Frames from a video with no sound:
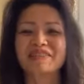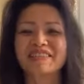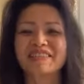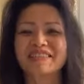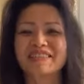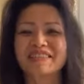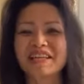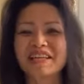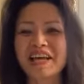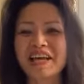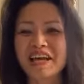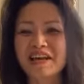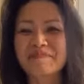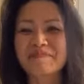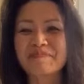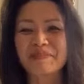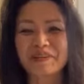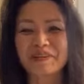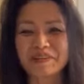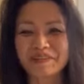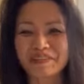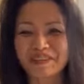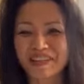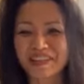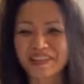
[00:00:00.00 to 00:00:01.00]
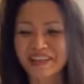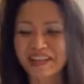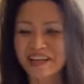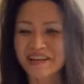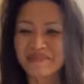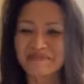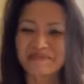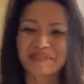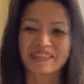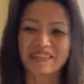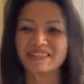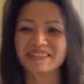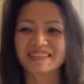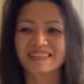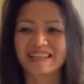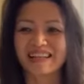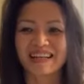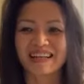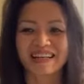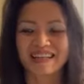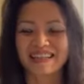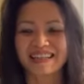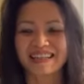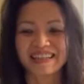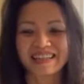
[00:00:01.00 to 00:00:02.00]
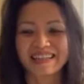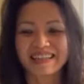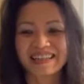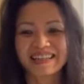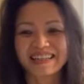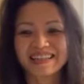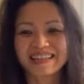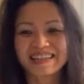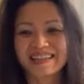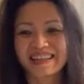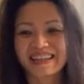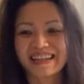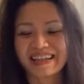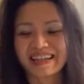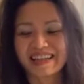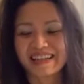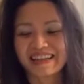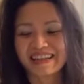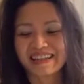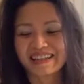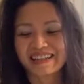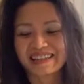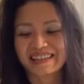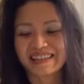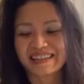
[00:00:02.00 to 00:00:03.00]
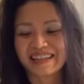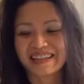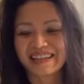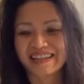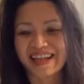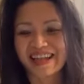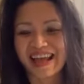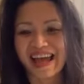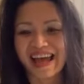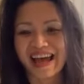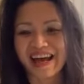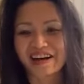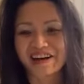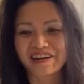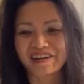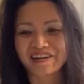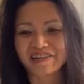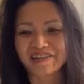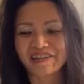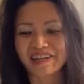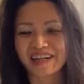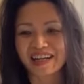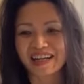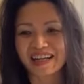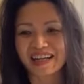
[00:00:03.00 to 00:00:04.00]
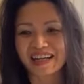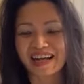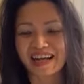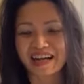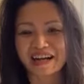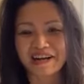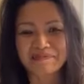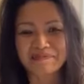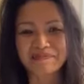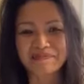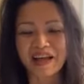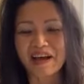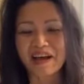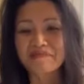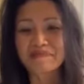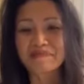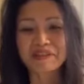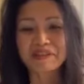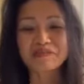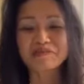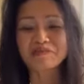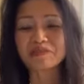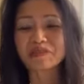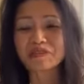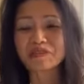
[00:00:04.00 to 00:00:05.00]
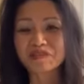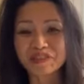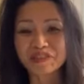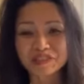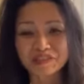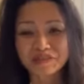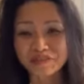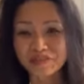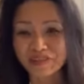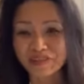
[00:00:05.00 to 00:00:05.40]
would say both of them are saying they they now um, have been ruined